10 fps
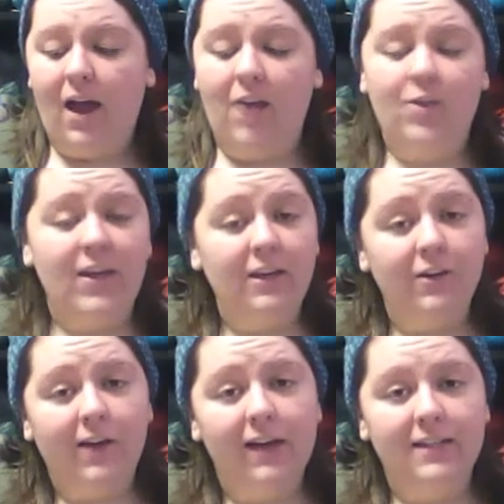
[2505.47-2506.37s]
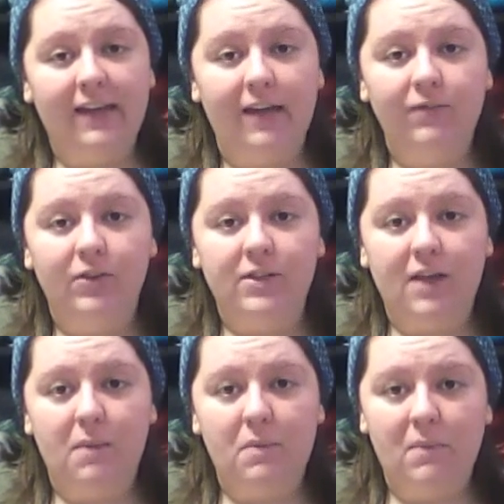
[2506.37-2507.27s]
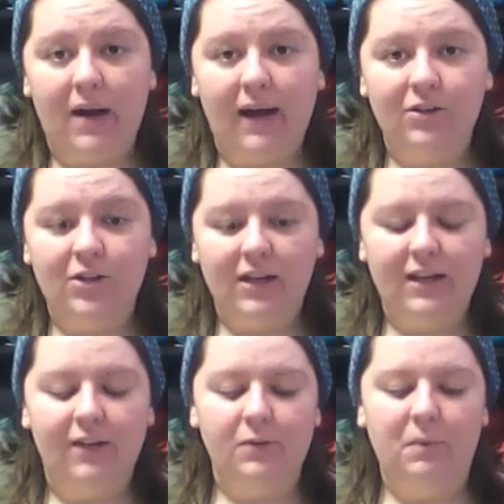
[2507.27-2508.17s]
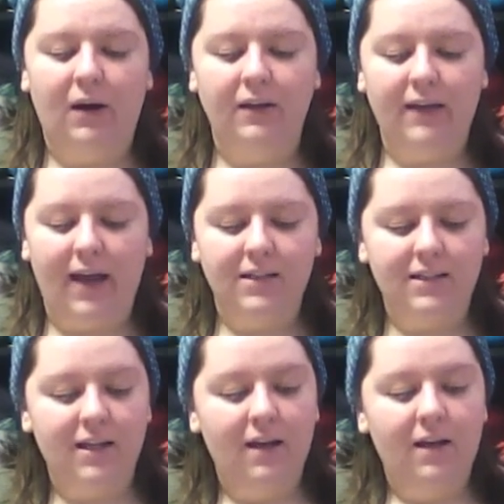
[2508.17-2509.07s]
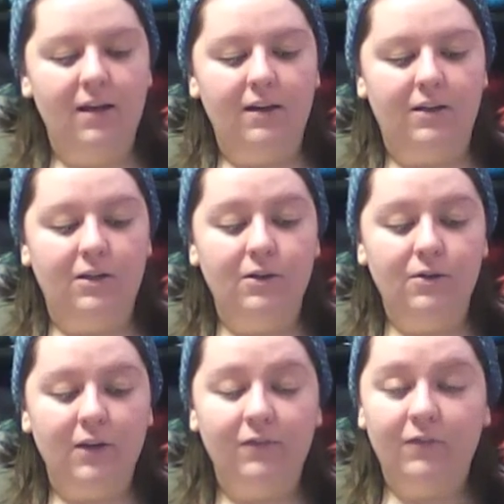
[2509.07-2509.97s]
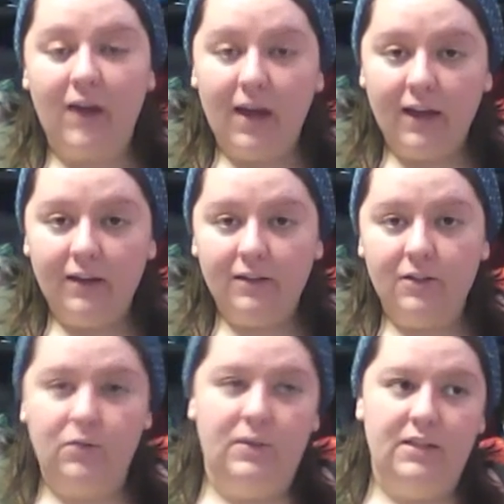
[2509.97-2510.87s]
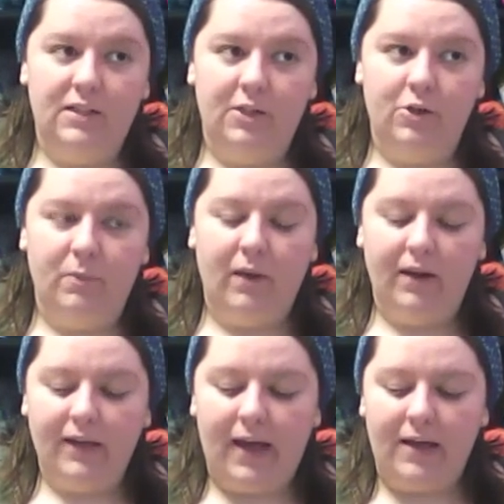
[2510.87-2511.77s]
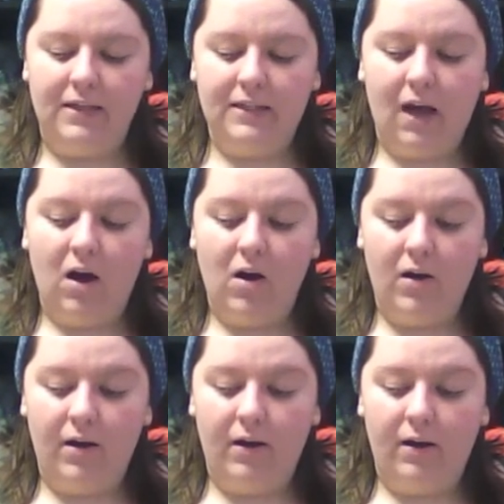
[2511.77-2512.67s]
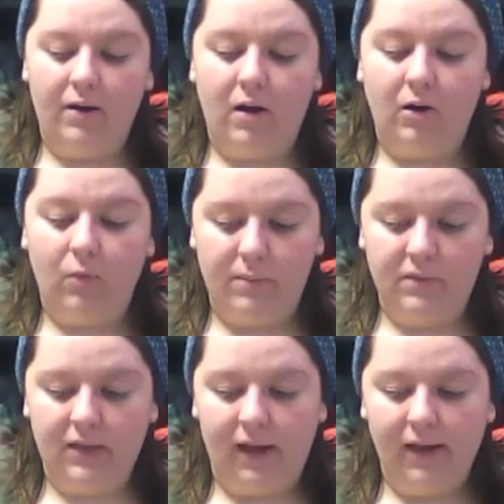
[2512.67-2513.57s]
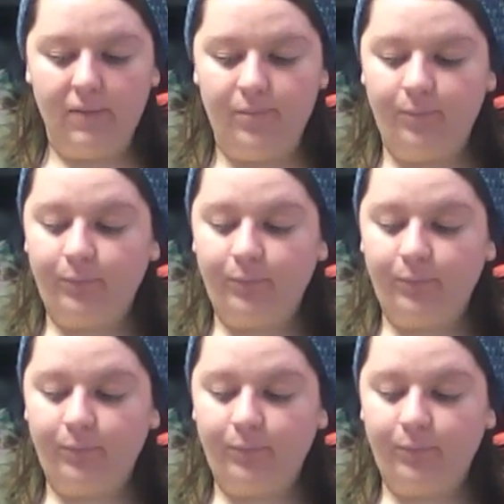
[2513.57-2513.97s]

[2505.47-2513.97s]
I thank you guys again for stopping by and checking out the podcast. You can find the Twisted Stitcher podcast on our website.